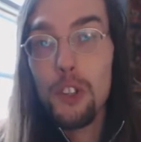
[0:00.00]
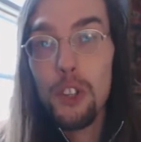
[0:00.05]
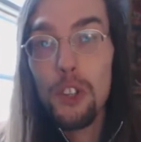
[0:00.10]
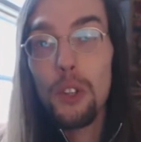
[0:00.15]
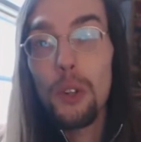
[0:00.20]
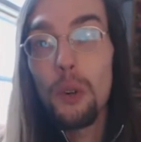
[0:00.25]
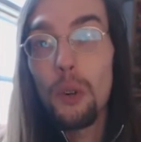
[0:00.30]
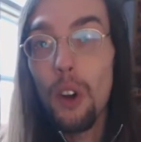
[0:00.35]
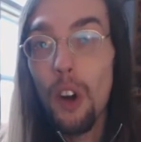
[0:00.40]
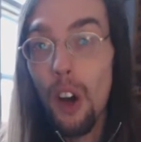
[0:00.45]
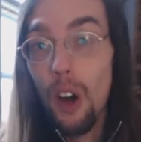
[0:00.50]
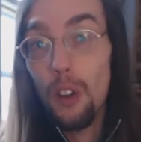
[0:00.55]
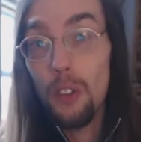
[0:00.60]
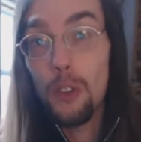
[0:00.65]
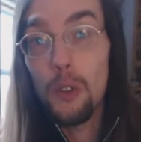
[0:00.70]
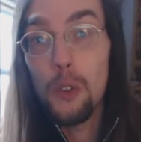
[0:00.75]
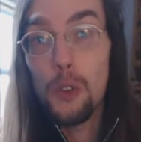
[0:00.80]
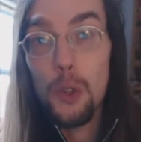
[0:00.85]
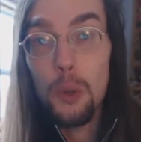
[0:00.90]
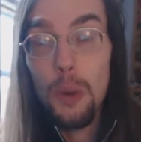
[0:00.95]
two, all
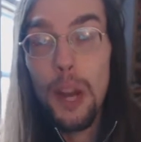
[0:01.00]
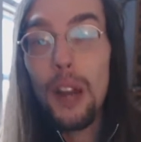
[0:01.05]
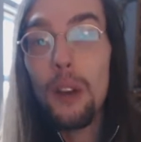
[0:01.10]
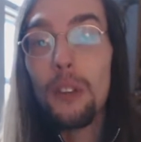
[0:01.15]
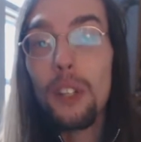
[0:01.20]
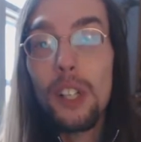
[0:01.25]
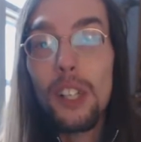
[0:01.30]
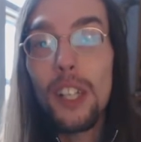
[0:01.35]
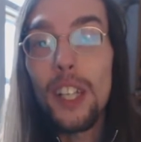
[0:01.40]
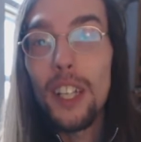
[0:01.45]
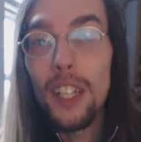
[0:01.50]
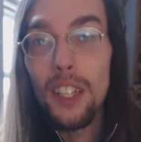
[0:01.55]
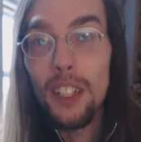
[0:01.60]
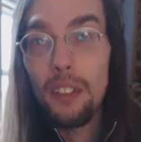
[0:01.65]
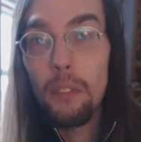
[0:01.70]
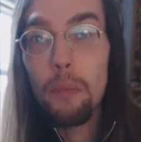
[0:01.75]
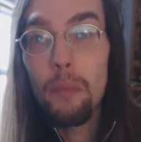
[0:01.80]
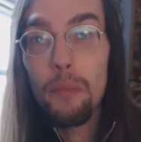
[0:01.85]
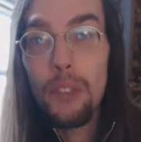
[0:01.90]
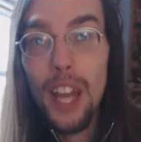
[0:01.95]
those around
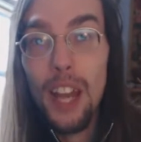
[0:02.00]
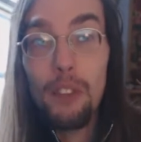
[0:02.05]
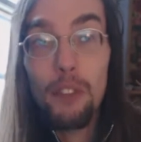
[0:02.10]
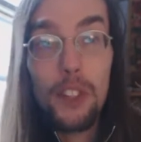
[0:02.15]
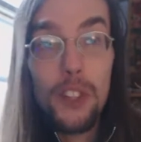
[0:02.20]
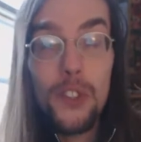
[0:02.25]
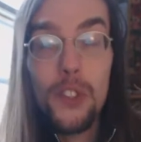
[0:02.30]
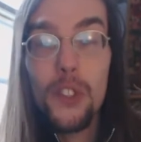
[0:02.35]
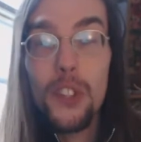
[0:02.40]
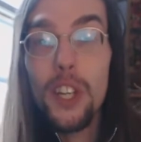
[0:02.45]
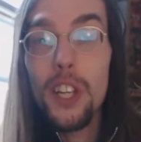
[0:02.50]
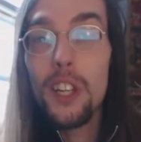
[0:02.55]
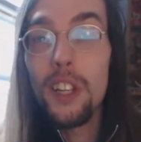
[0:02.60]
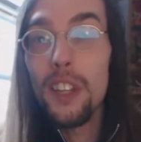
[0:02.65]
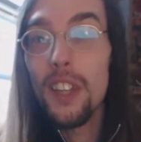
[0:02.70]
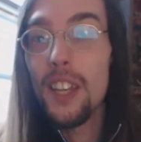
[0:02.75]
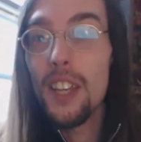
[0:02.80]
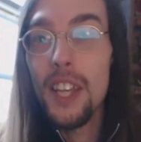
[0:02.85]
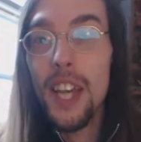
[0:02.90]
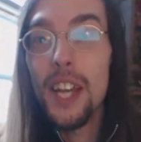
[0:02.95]
Clinton have
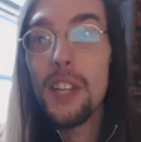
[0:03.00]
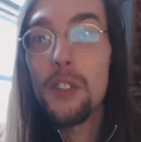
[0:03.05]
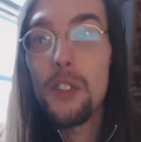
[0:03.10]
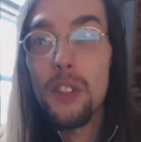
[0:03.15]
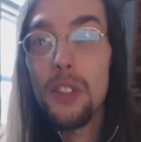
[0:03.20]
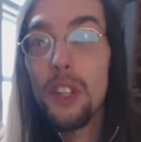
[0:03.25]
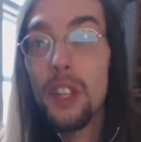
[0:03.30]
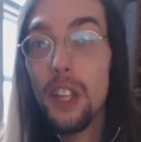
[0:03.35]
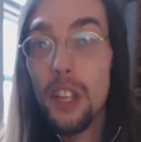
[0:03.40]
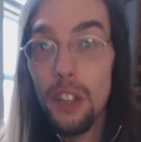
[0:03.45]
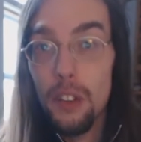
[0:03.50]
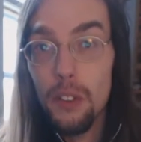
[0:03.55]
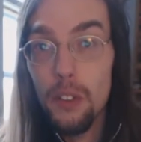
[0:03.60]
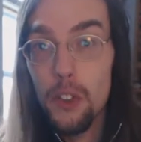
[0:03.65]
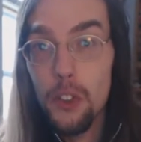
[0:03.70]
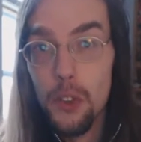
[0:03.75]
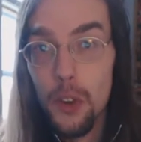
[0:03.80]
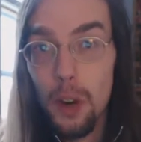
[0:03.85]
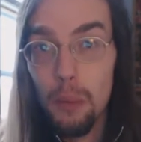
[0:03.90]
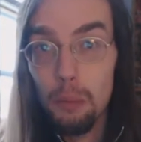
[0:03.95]
conceded that, yes, indeed,
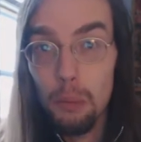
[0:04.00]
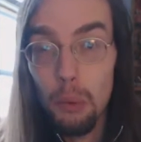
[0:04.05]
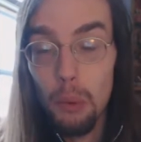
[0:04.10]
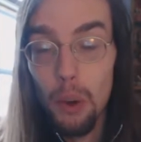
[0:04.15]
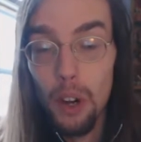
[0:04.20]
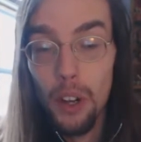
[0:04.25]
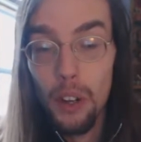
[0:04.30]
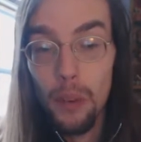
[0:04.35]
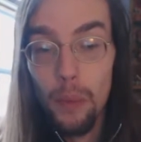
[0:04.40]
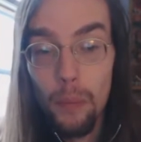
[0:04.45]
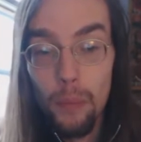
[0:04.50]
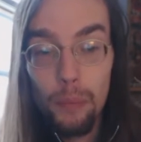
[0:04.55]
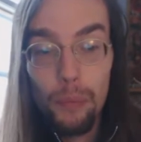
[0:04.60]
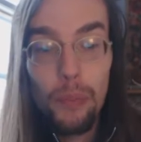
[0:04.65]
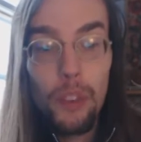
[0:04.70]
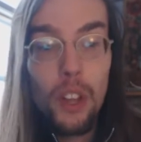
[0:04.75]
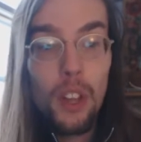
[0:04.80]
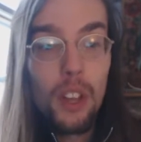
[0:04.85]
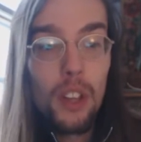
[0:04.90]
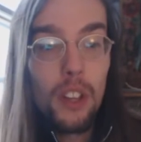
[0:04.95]
Trump won.
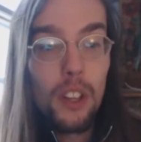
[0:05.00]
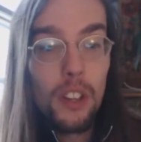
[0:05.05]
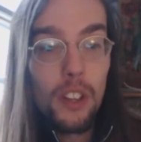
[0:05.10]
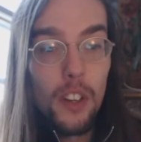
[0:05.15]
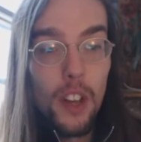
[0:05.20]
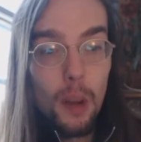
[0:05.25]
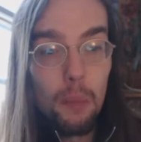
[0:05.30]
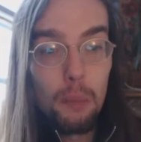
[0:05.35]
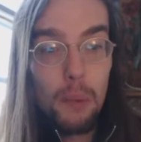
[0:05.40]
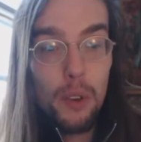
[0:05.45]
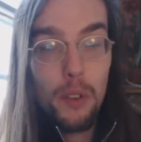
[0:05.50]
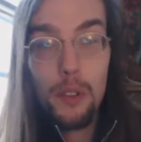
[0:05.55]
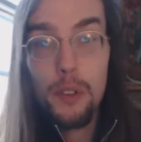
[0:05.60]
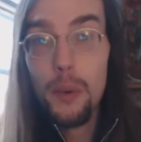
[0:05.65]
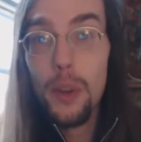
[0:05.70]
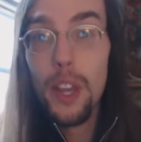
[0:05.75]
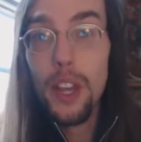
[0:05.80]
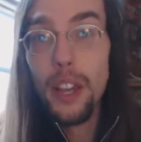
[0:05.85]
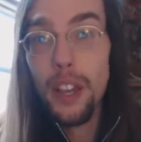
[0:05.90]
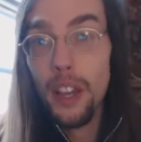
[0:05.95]
Number
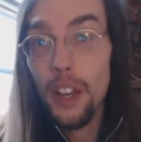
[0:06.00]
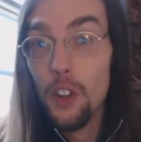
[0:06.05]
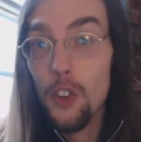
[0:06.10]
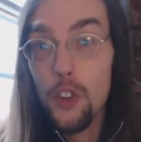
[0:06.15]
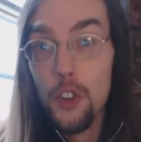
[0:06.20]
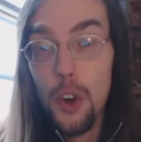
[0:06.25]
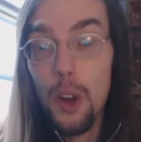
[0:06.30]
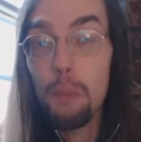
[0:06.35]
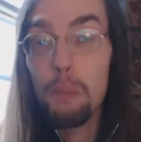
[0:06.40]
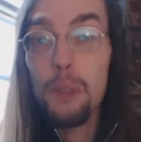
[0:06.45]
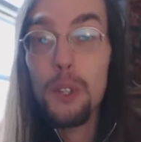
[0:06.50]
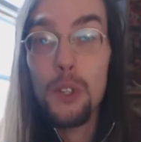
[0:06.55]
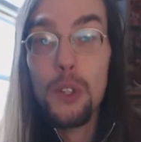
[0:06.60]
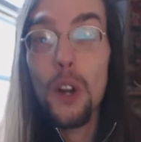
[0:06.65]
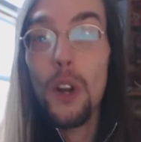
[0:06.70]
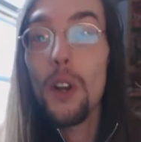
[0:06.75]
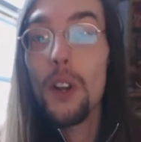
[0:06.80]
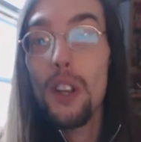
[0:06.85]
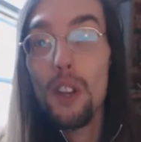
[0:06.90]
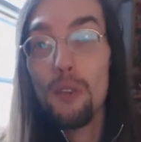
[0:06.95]
three, Trump is
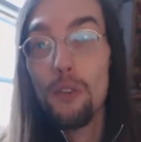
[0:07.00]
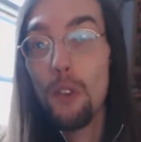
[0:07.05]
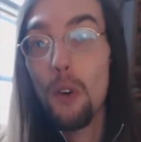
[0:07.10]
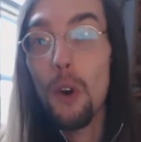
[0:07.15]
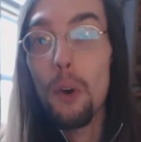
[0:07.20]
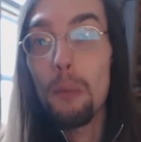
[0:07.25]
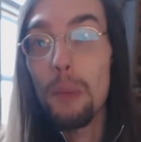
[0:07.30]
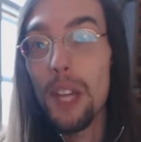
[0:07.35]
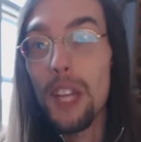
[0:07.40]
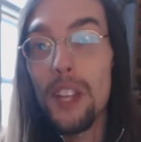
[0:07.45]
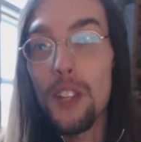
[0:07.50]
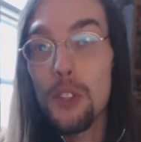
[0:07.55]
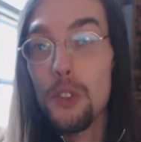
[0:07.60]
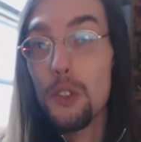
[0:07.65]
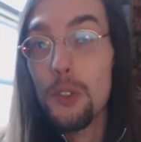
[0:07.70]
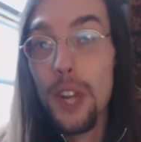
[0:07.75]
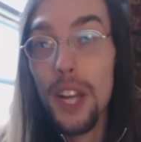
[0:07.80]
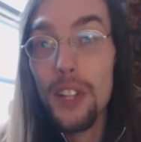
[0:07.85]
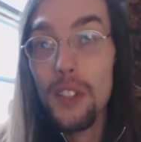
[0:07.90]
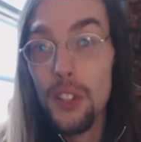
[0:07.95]
already forming his
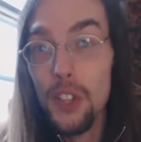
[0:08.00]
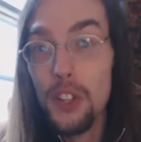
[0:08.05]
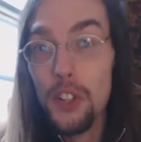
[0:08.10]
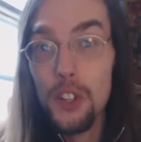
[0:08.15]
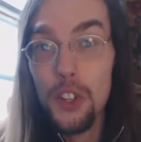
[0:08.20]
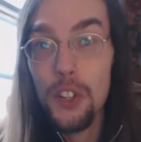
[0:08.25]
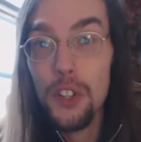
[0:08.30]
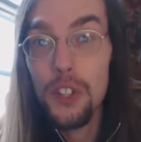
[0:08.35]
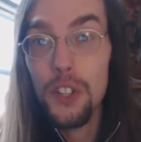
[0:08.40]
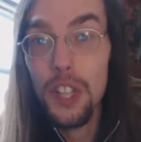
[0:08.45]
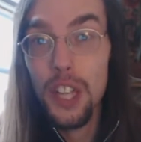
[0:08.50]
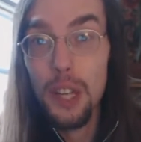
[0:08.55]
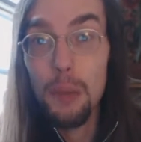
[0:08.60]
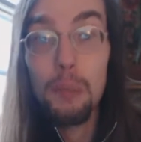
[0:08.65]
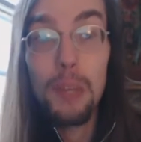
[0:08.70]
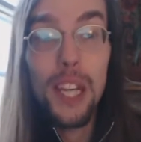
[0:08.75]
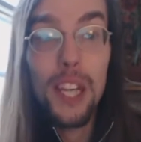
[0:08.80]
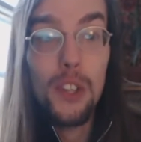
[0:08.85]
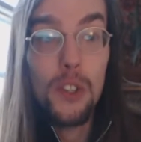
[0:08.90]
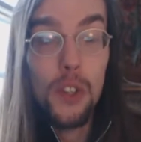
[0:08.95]
transition
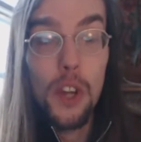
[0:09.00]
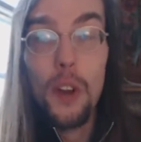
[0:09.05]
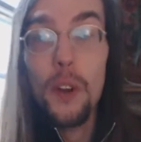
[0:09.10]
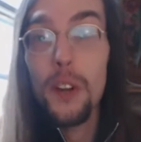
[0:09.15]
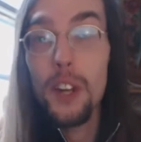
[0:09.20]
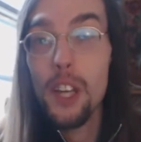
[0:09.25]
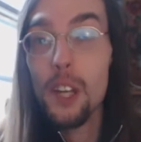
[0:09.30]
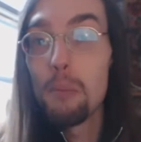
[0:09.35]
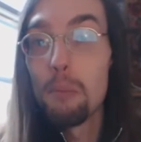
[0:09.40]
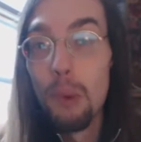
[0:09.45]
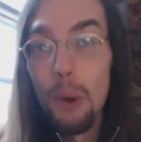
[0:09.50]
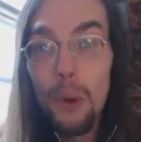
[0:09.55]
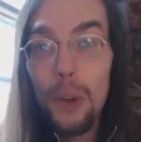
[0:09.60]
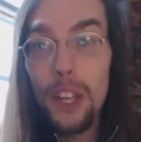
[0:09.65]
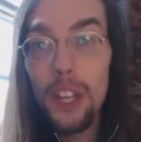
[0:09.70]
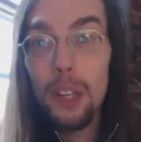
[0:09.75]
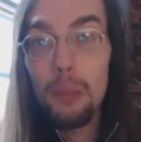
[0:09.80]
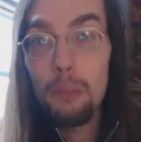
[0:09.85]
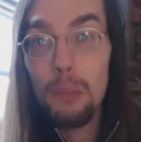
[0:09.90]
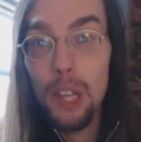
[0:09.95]
team. He's already
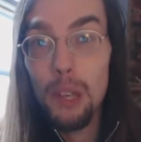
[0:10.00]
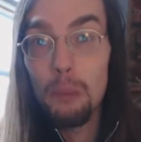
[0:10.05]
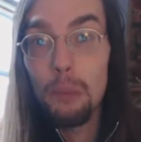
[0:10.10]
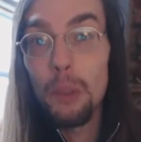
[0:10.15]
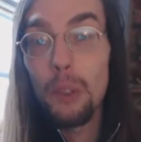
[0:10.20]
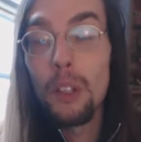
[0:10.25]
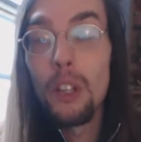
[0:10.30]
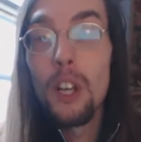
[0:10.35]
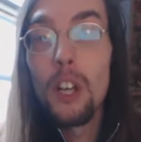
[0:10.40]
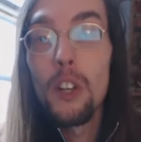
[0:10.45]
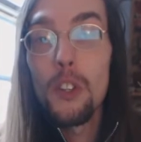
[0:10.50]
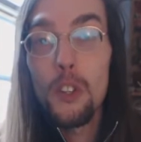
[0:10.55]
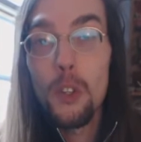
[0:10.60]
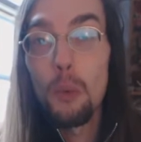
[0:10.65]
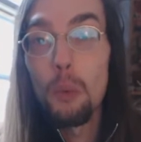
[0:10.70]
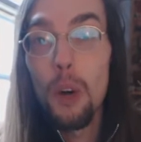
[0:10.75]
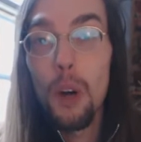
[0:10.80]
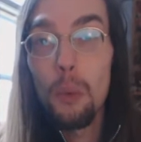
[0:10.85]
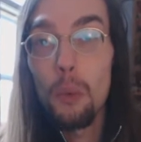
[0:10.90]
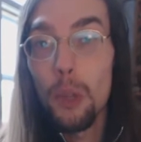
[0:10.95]
appointing people
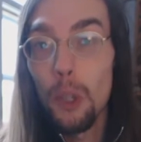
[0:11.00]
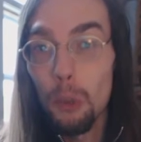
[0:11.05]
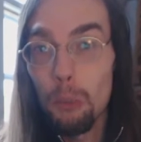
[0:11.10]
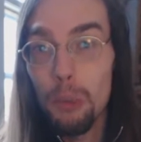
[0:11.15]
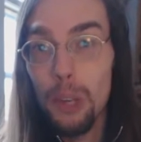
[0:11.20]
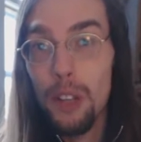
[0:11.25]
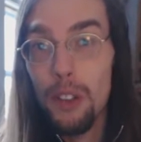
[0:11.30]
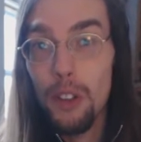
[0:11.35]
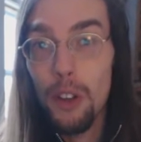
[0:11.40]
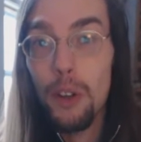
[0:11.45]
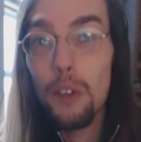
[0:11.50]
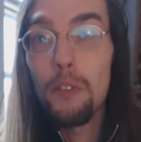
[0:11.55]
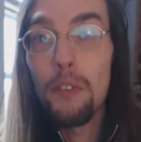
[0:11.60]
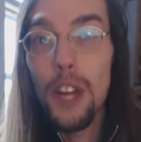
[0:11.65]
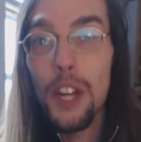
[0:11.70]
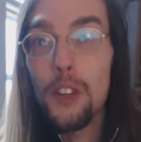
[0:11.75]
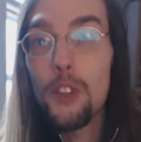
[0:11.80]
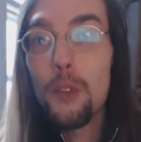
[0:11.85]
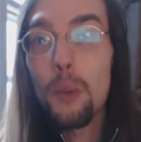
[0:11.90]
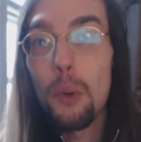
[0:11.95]
to what will be their
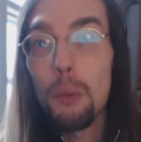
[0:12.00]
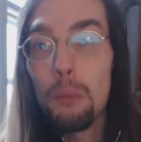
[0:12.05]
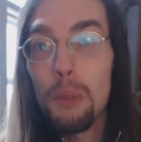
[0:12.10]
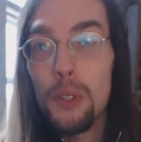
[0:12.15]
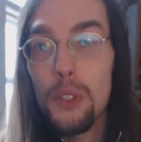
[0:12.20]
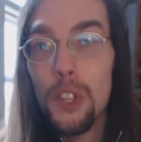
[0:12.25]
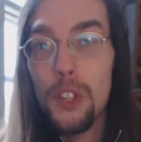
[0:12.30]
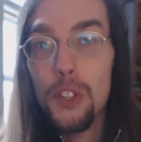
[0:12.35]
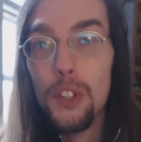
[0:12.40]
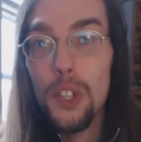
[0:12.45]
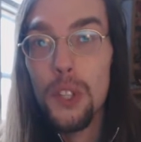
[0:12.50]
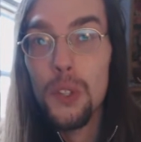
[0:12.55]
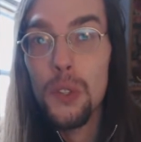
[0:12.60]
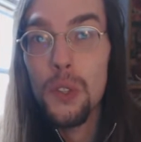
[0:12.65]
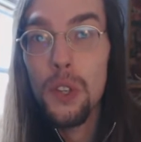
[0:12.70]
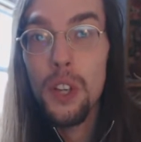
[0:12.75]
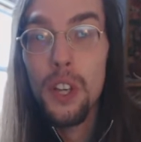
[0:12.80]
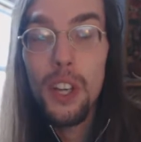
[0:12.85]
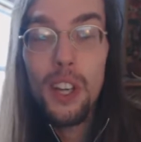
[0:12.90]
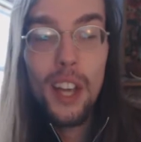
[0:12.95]
eventual
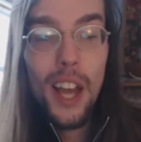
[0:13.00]
positions.